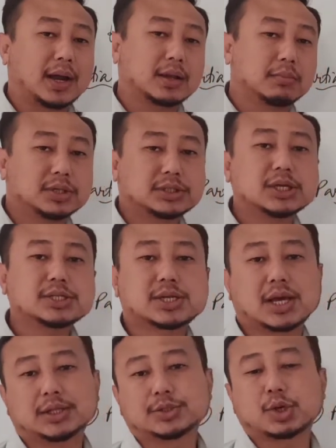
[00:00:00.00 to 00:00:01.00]
the muscle
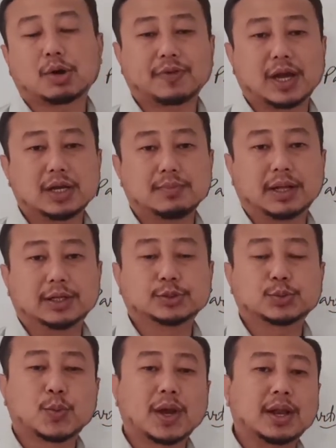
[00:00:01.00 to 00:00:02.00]
cells of
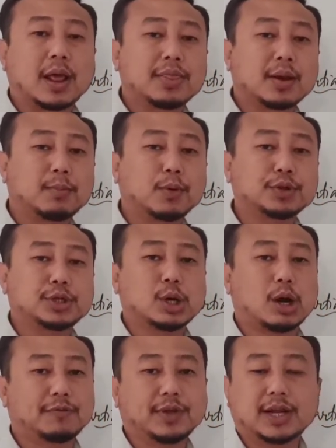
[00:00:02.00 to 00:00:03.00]
animals when the body
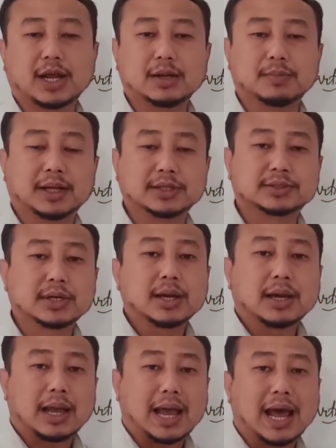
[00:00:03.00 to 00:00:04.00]
of that animals
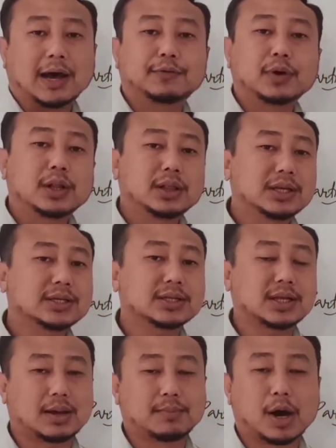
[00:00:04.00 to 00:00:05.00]
have
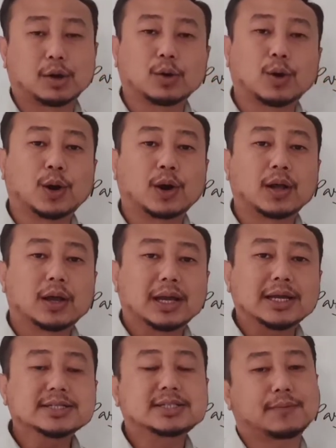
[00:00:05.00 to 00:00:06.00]
little amount or
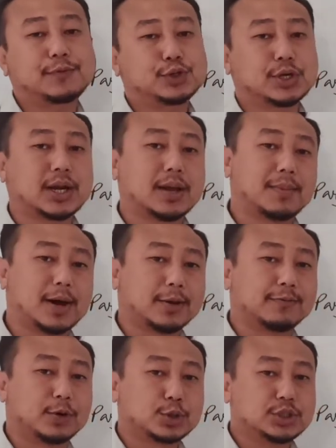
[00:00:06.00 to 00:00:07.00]
insufficient amount
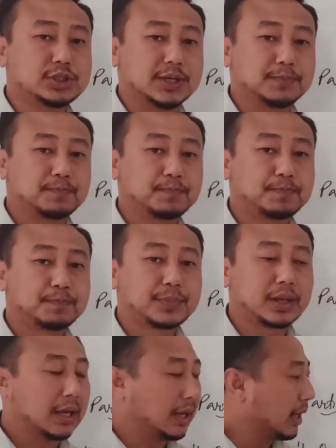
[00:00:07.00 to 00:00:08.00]
of oxygen.
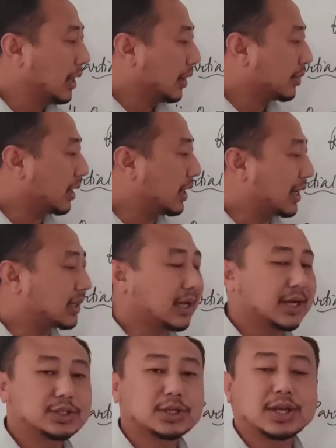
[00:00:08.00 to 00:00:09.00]
The lactic
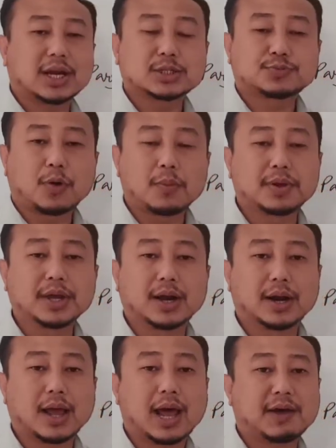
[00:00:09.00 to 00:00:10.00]
acid that is formed
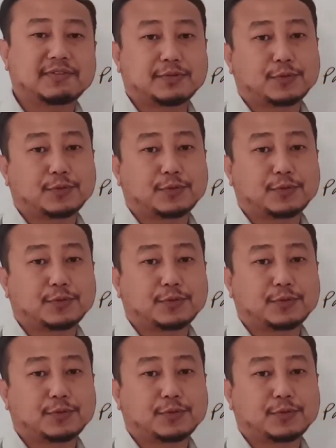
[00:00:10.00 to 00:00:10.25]
here have a